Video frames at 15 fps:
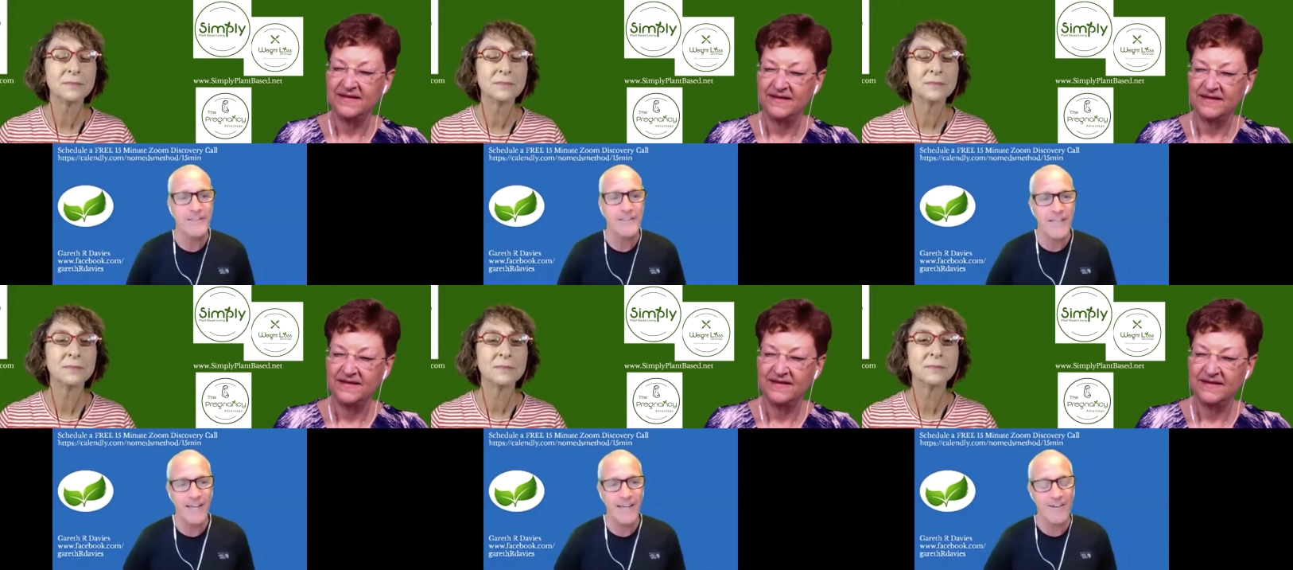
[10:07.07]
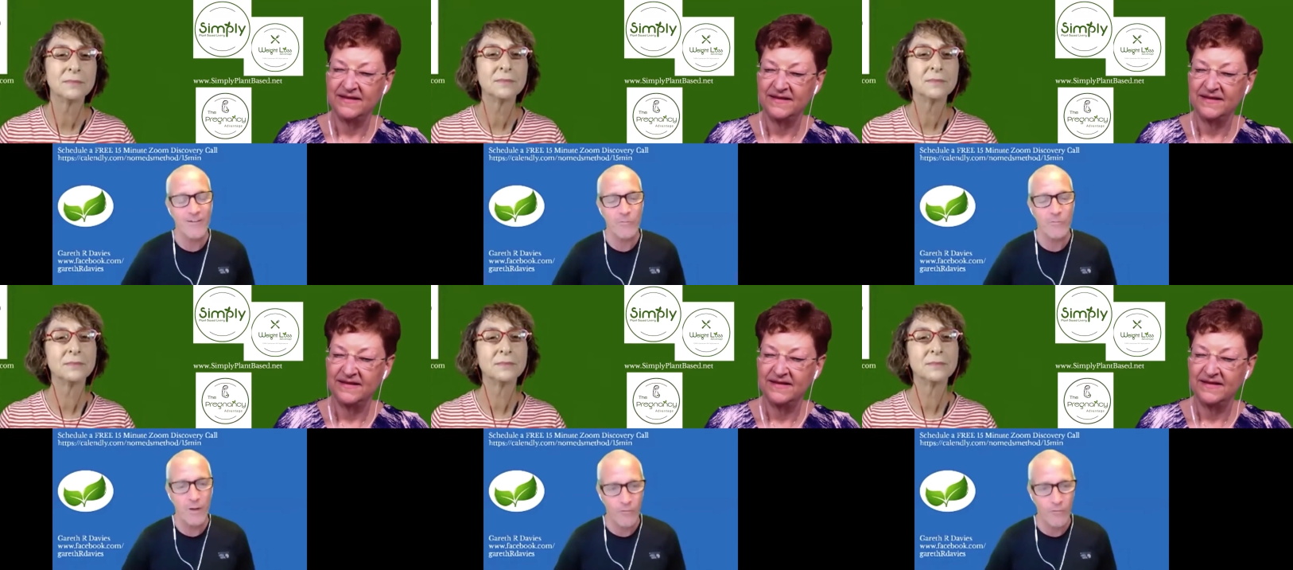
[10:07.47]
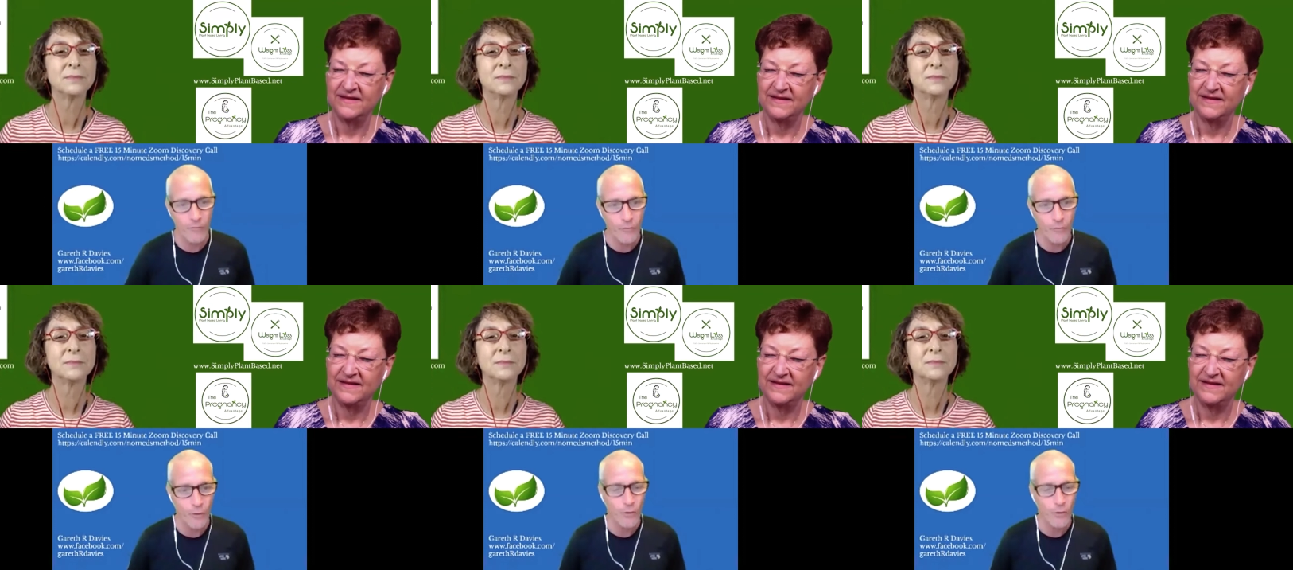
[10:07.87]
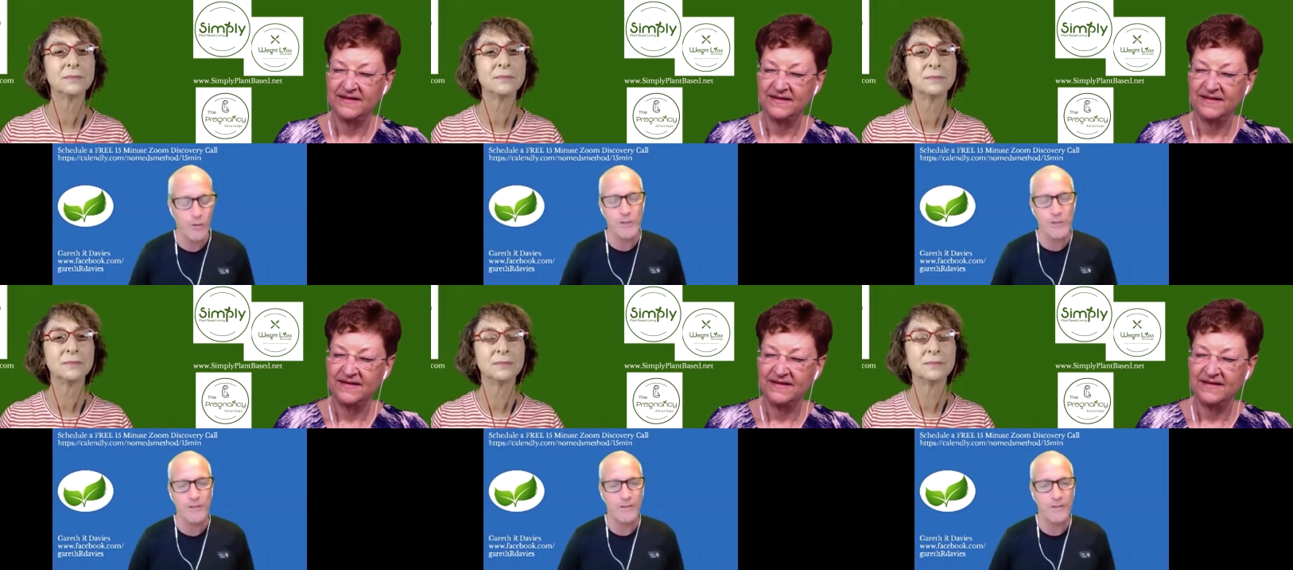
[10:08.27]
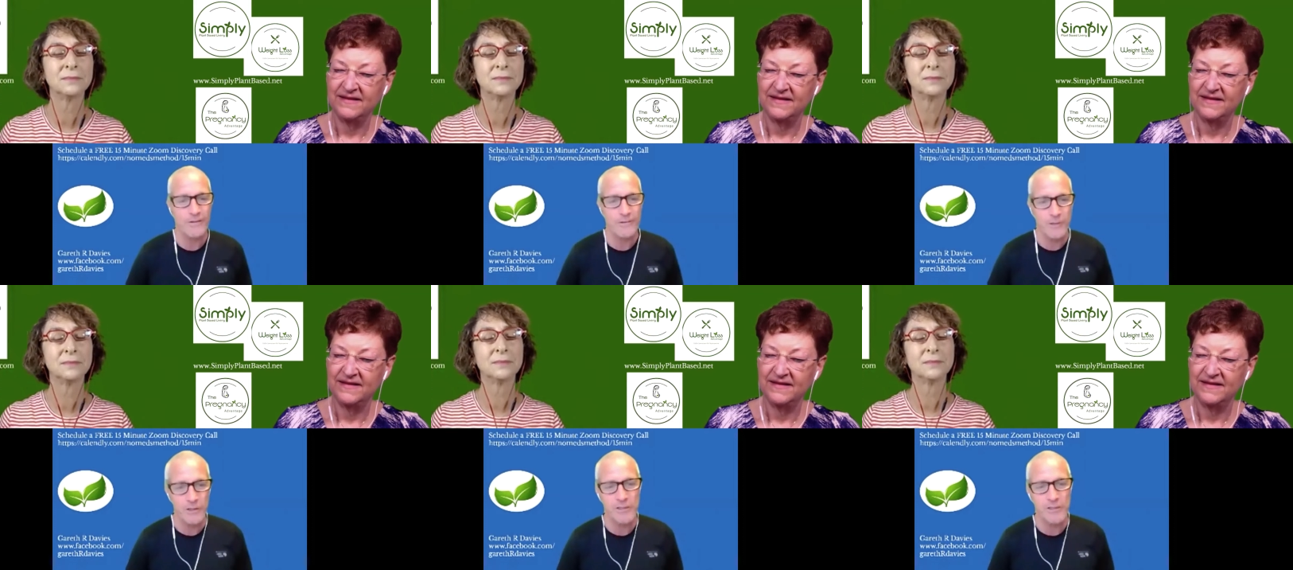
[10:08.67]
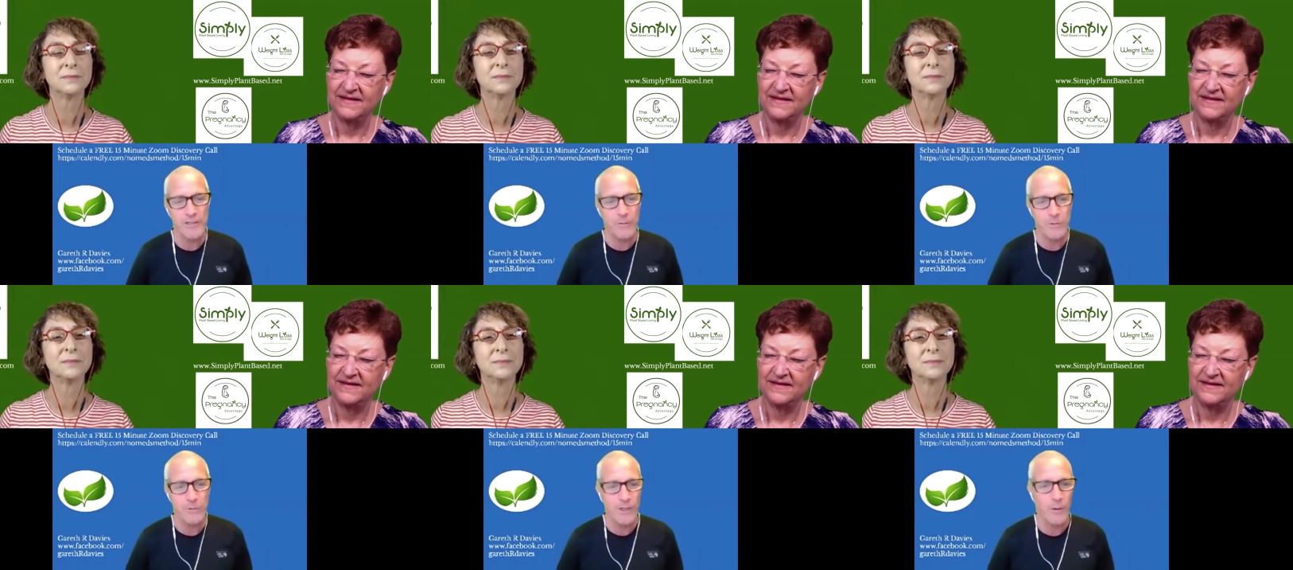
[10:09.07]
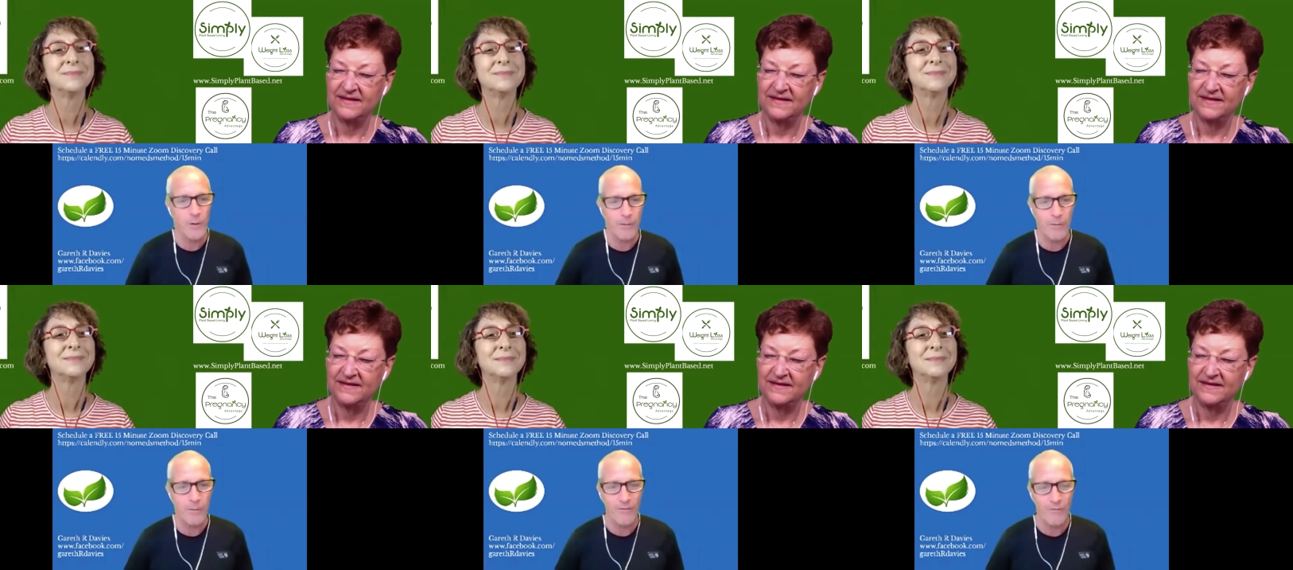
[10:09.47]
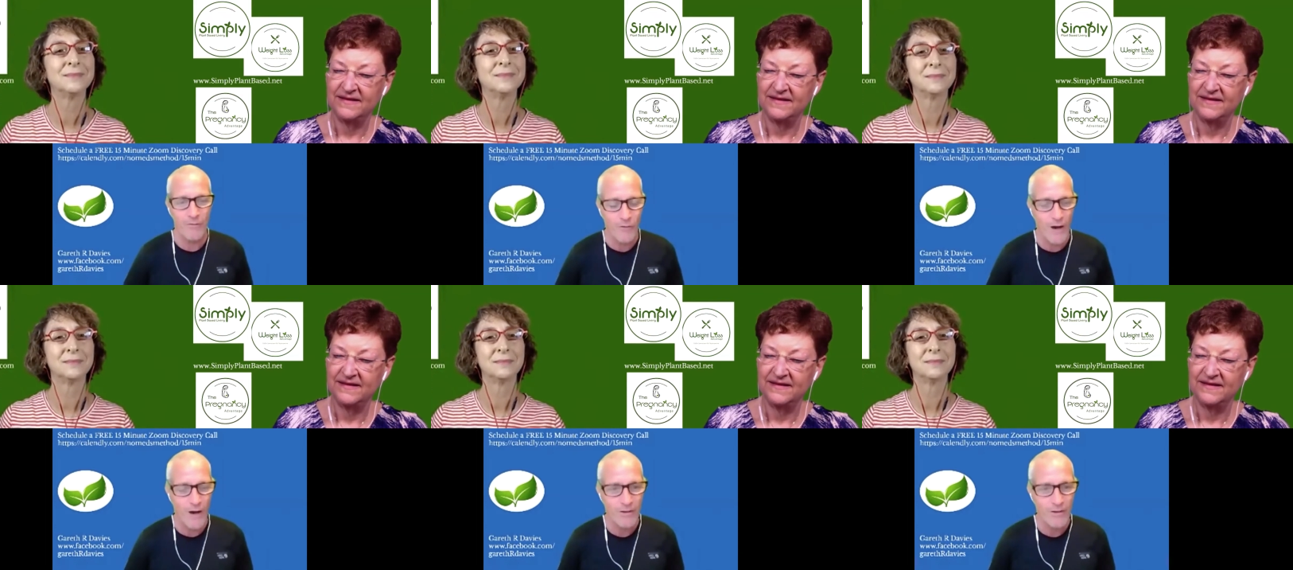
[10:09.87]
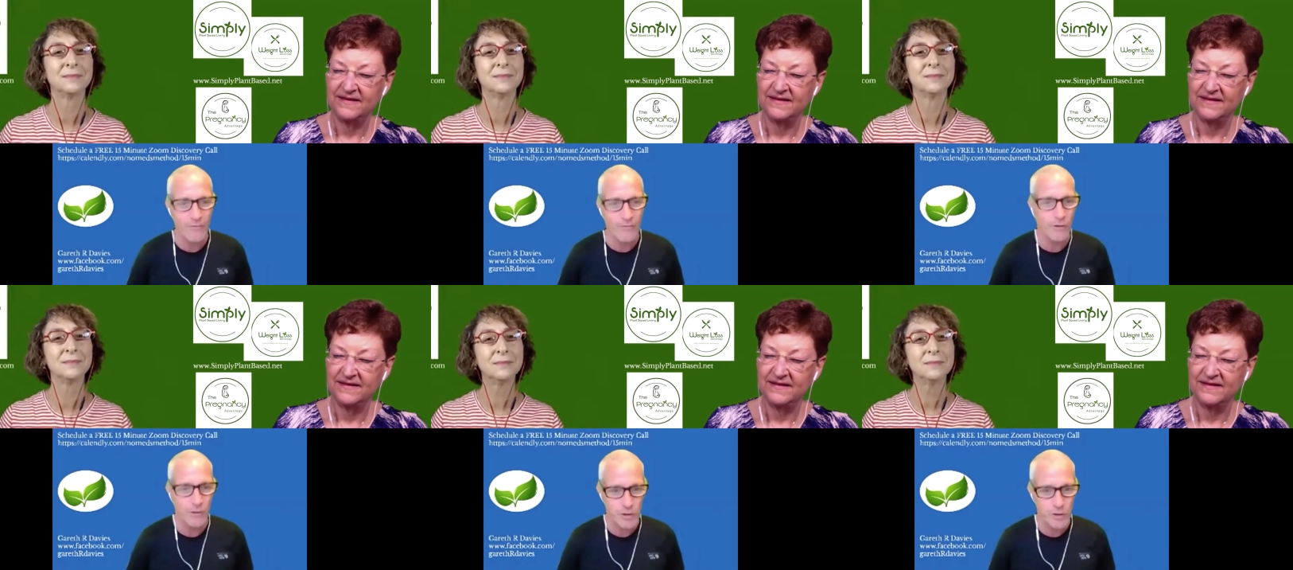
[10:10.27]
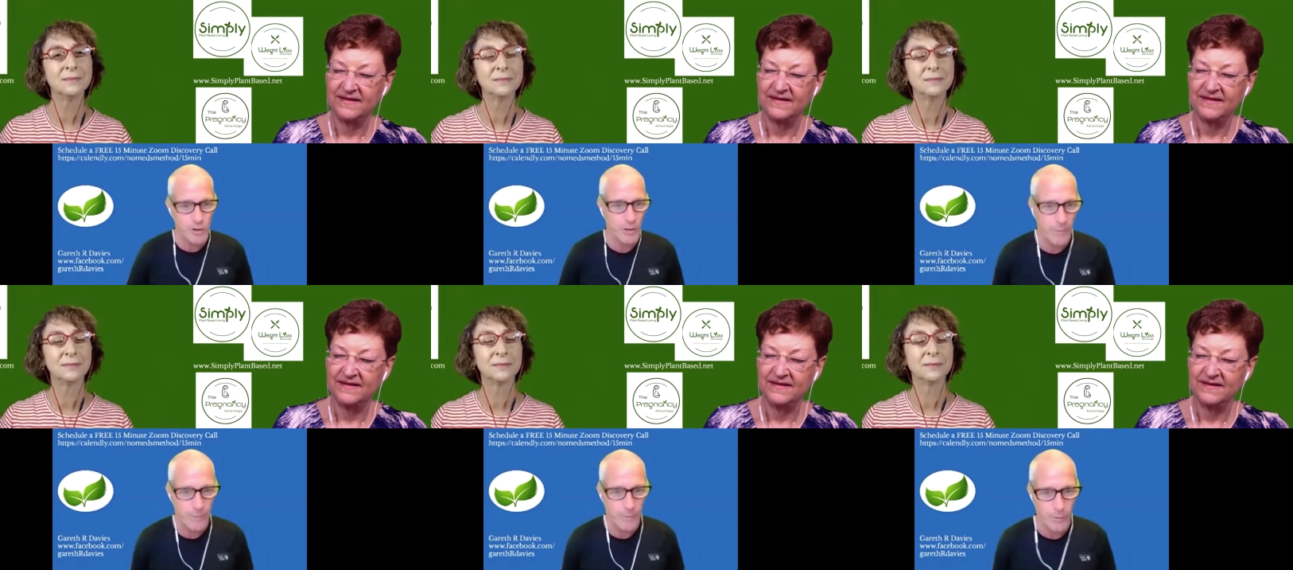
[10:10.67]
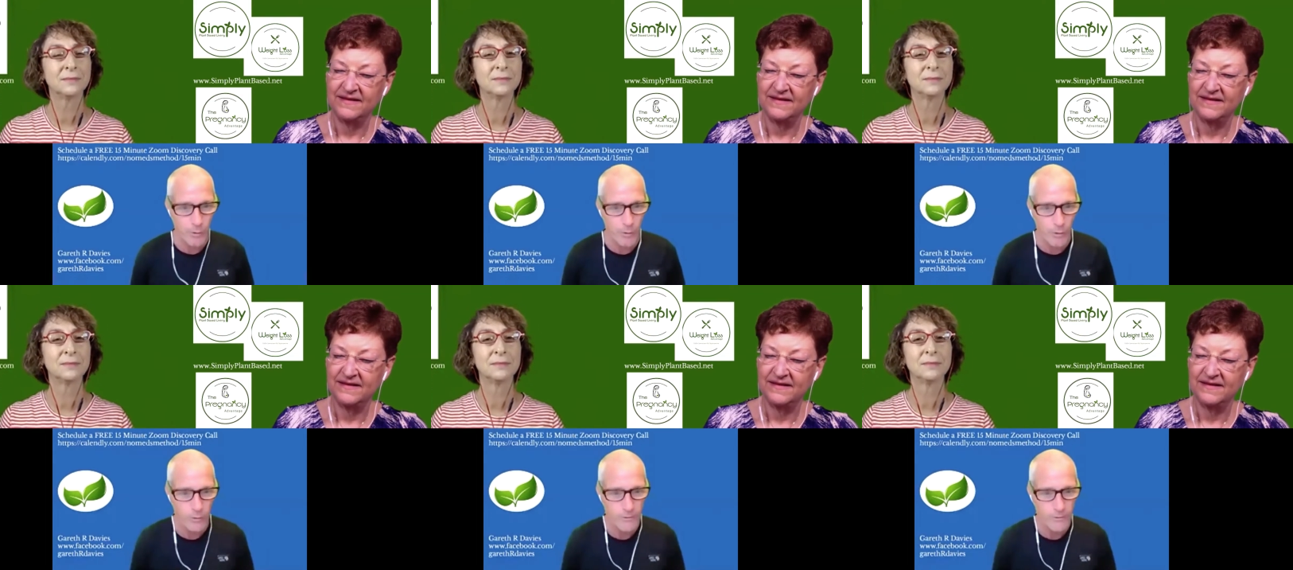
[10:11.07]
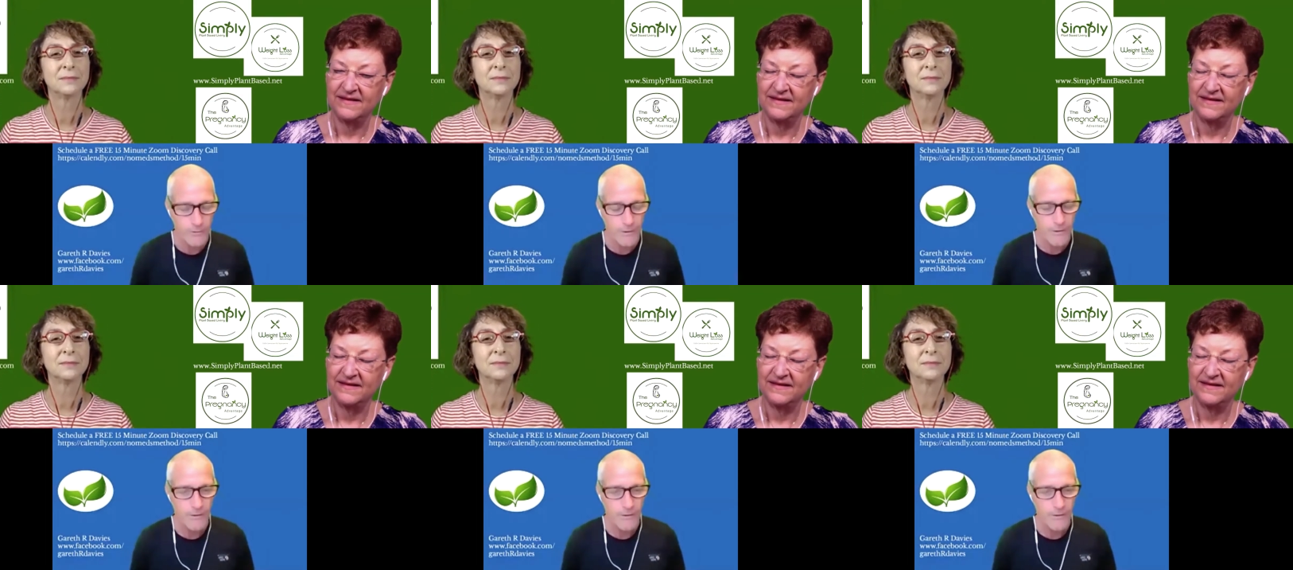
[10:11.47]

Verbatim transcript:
Speaker 1: taken of my first, just as I was going on my very first trip abroad